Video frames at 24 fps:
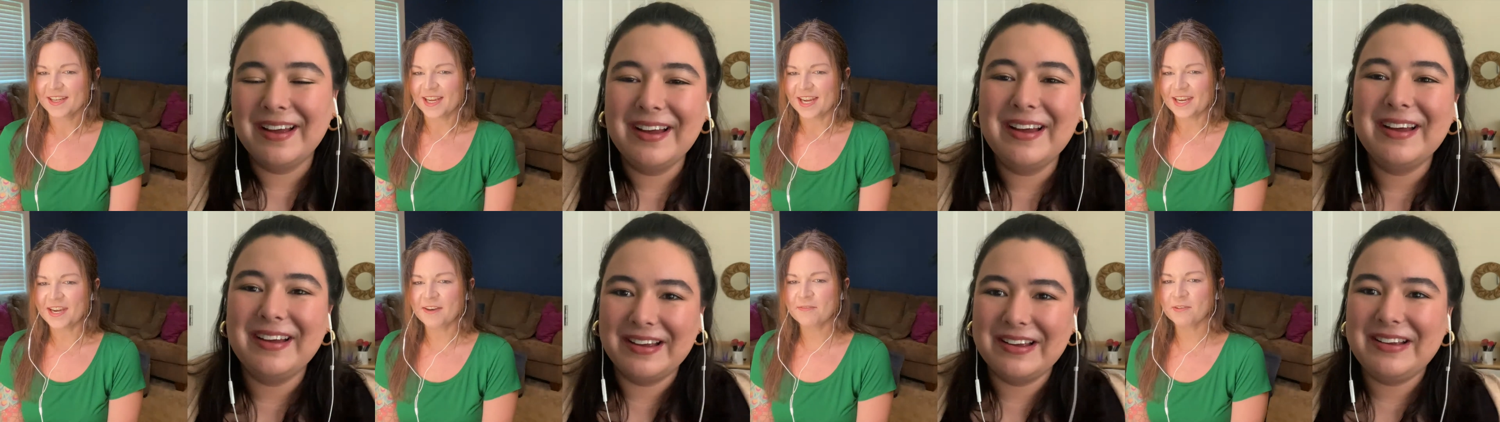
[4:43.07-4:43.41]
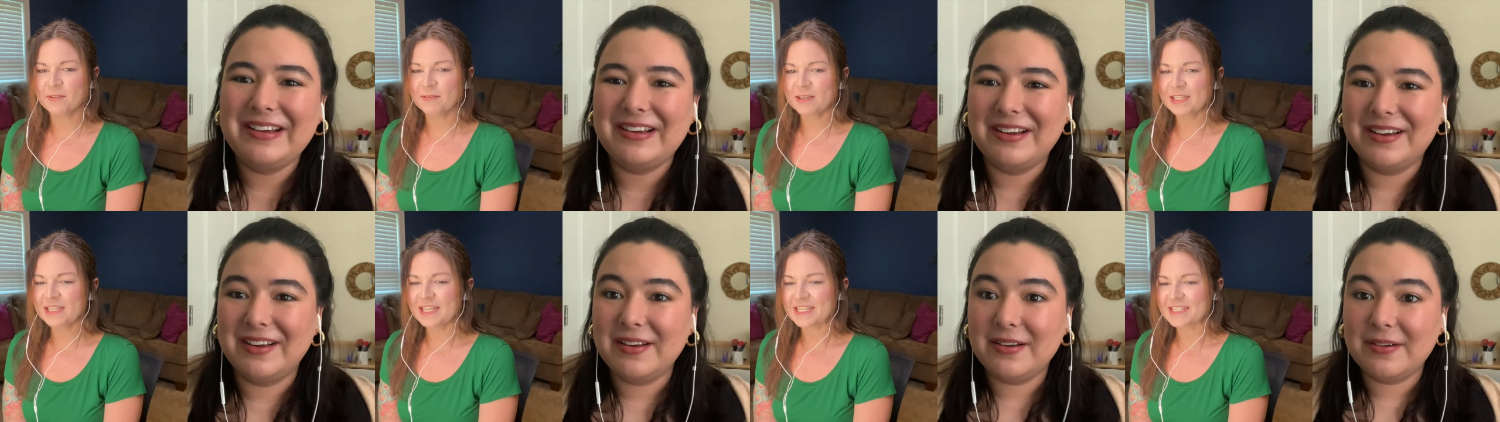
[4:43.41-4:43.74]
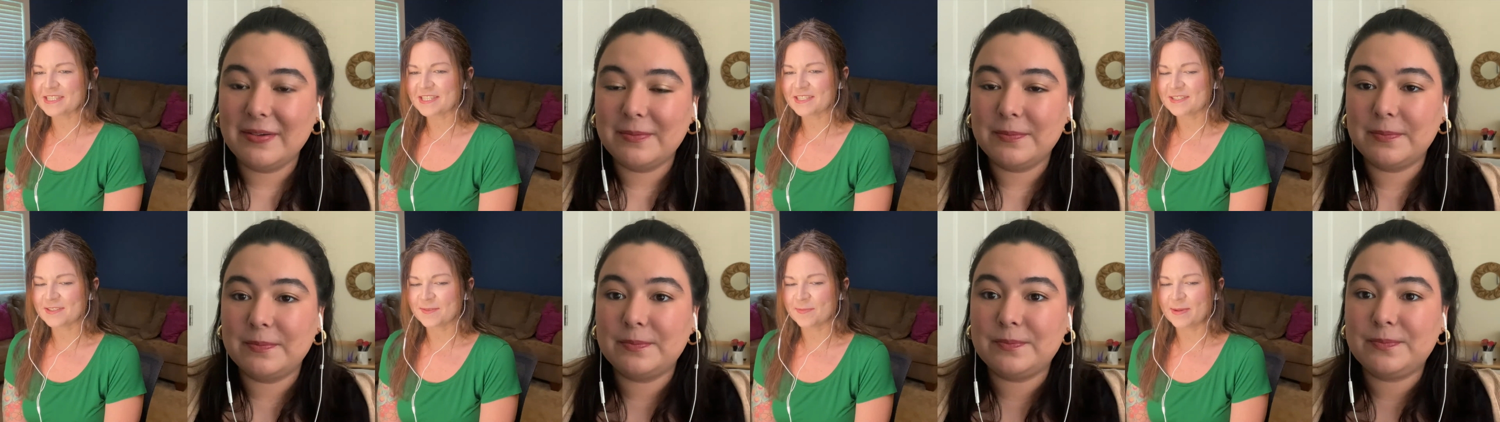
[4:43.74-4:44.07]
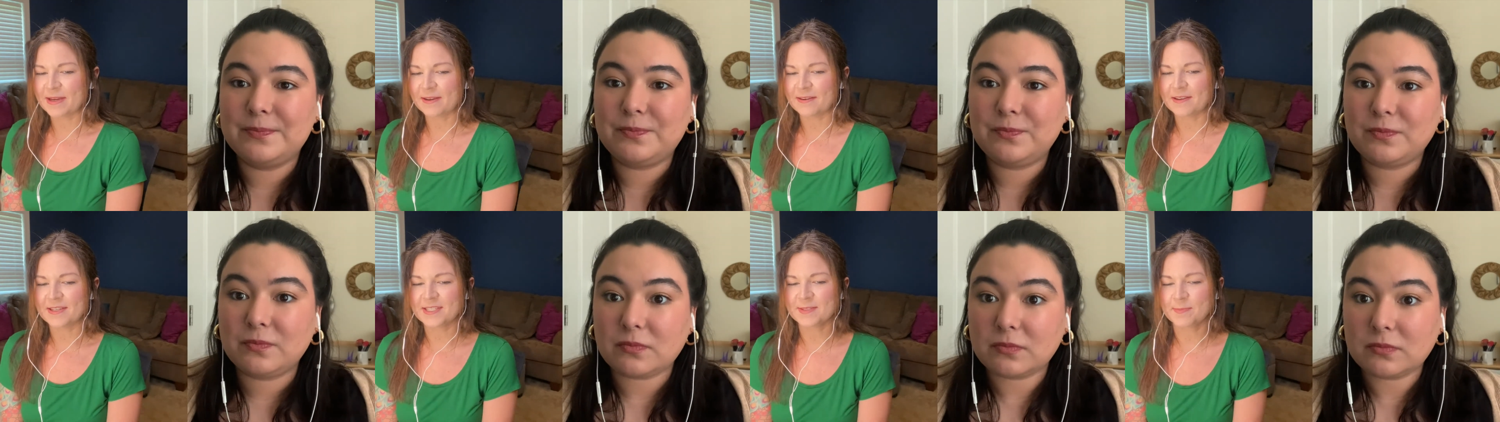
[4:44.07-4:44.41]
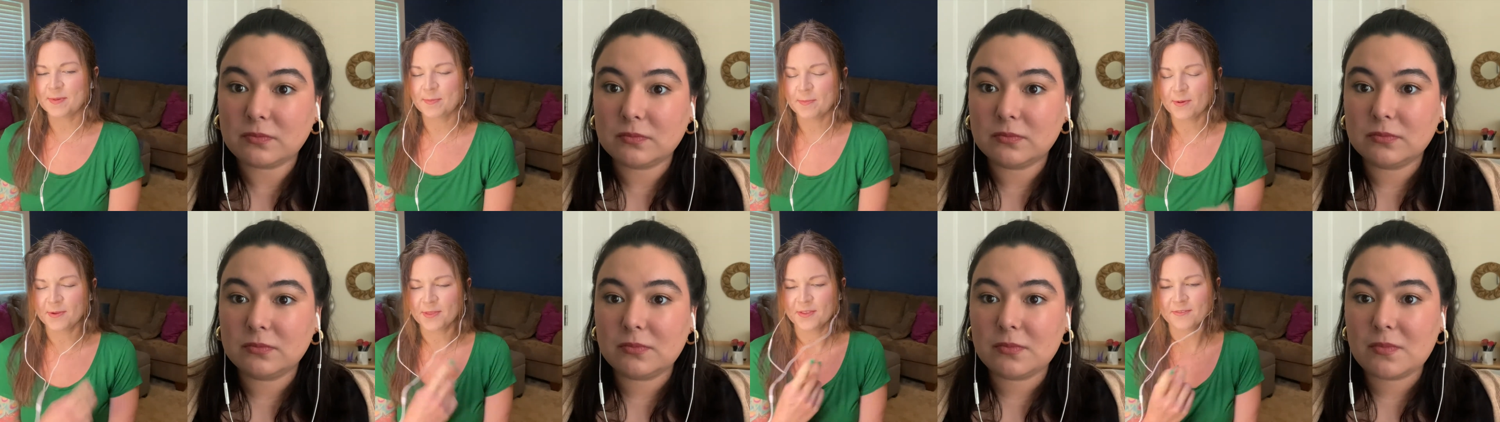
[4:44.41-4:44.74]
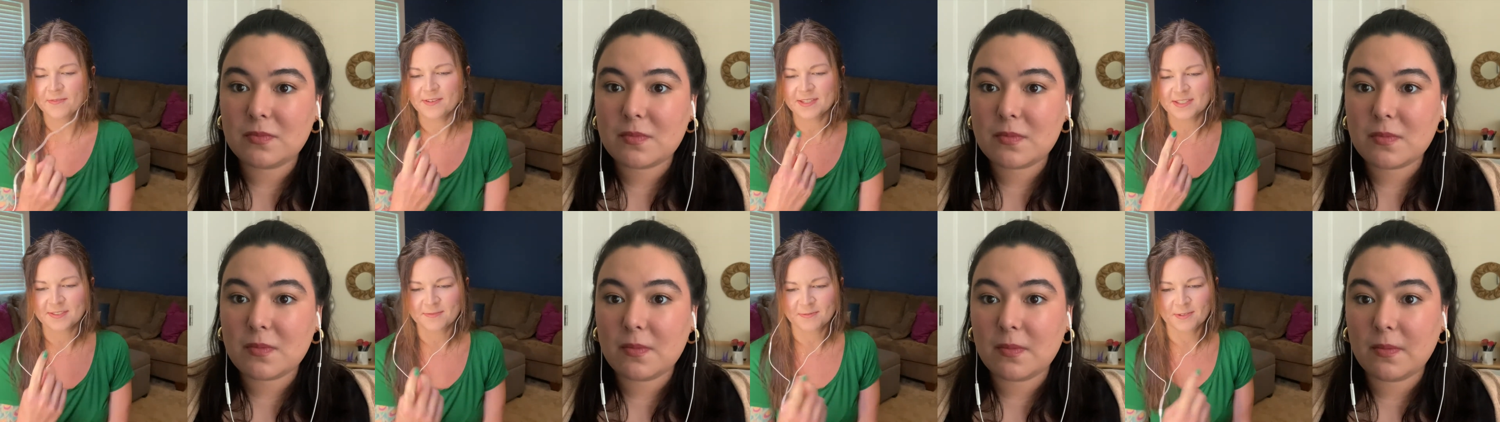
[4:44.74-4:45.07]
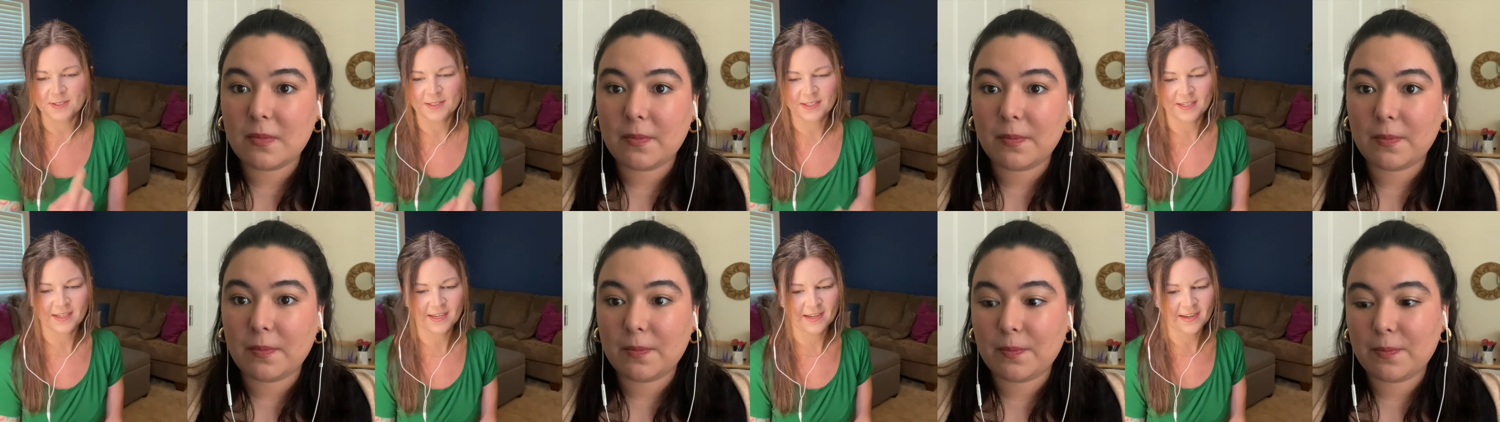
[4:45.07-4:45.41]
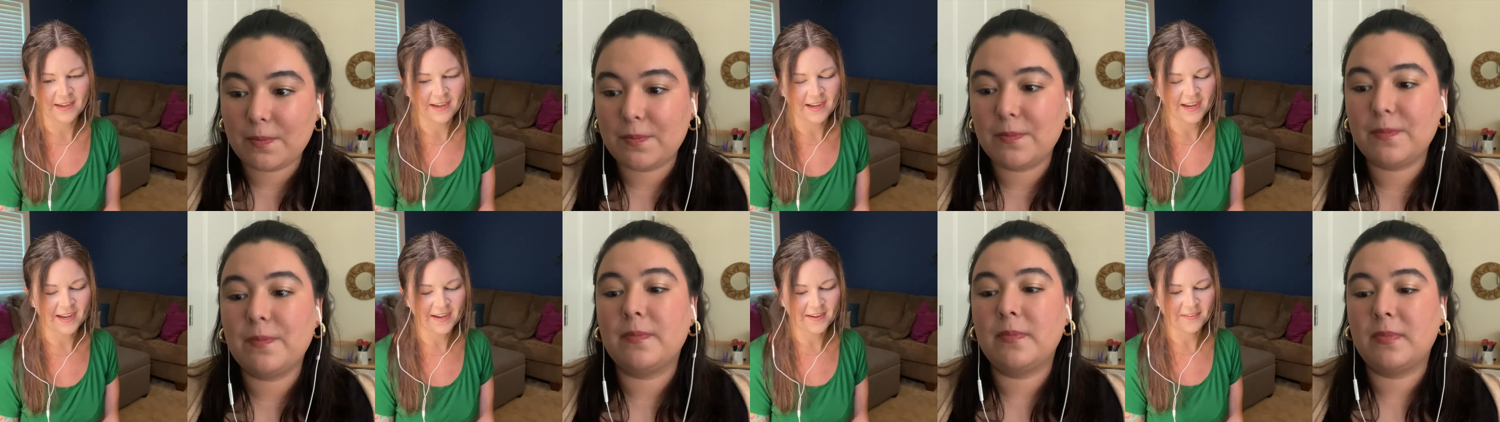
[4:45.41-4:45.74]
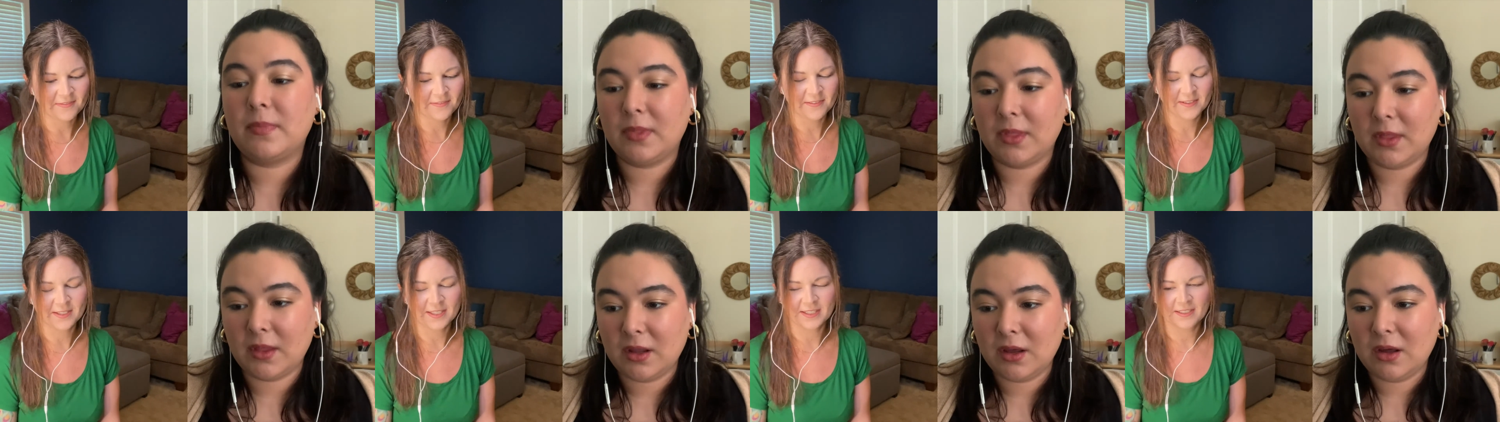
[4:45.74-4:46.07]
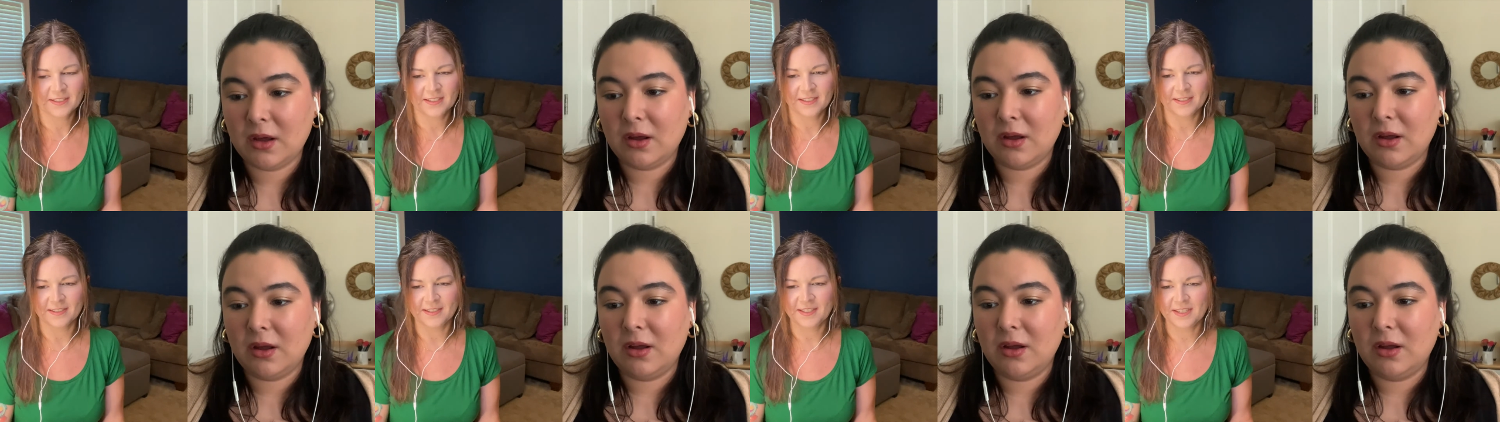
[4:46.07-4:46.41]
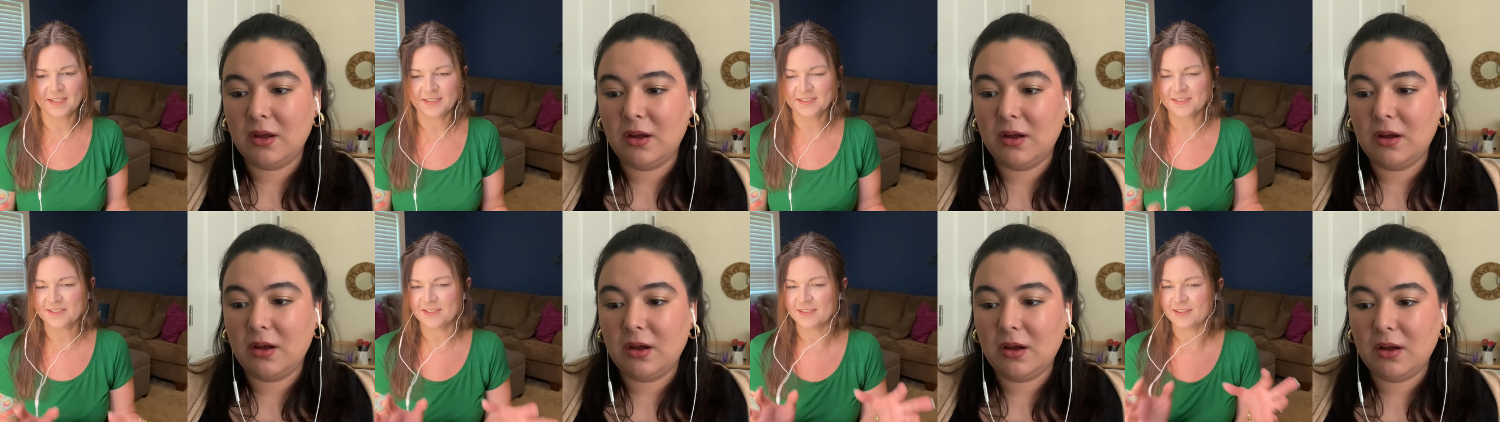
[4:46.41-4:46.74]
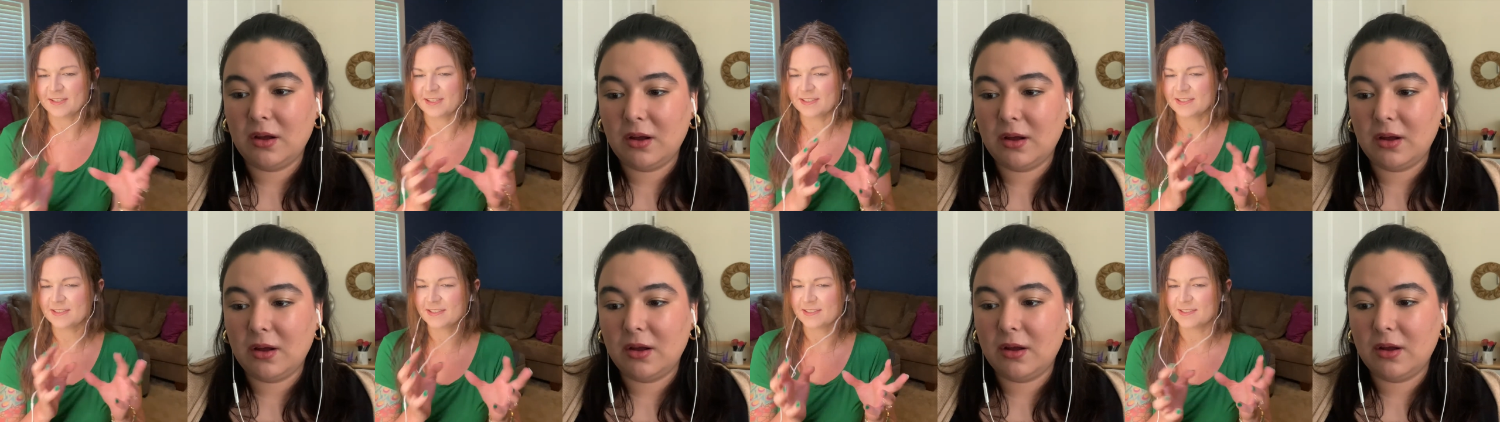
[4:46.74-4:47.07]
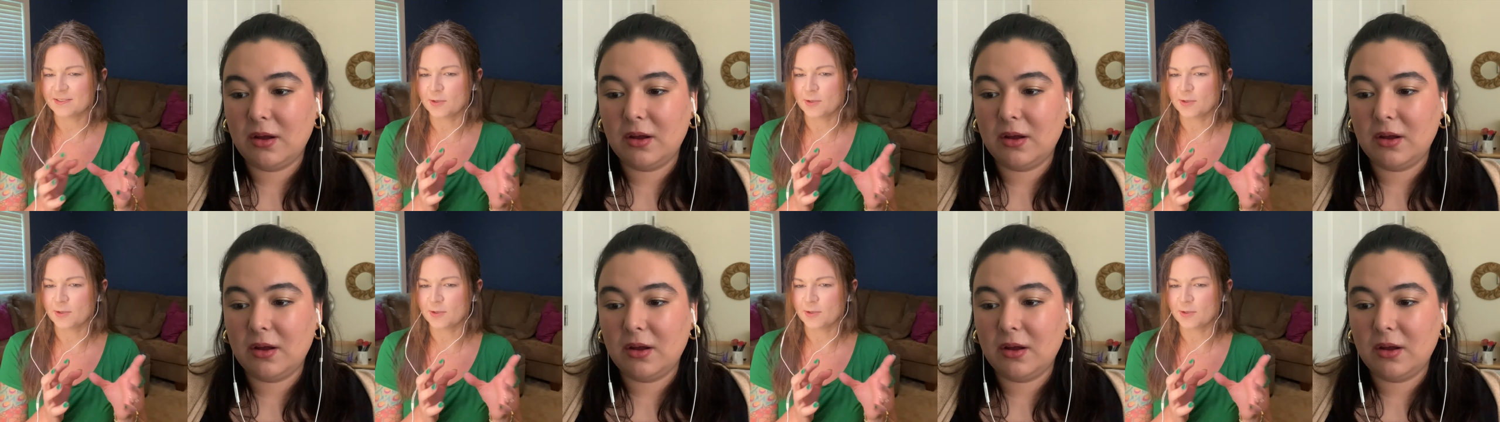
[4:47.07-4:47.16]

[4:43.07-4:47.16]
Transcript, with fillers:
Speaker 1: I never realized this about us, but both of us really have akin to this